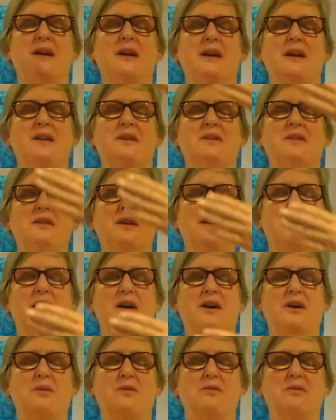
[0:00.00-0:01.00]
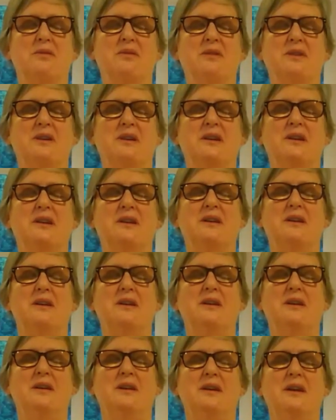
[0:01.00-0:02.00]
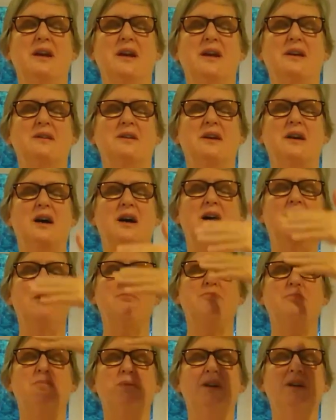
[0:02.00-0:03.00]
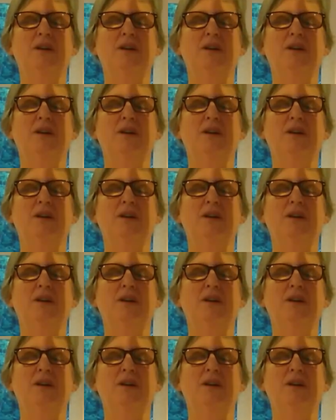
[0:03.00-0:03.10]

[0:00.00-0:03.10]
and down and up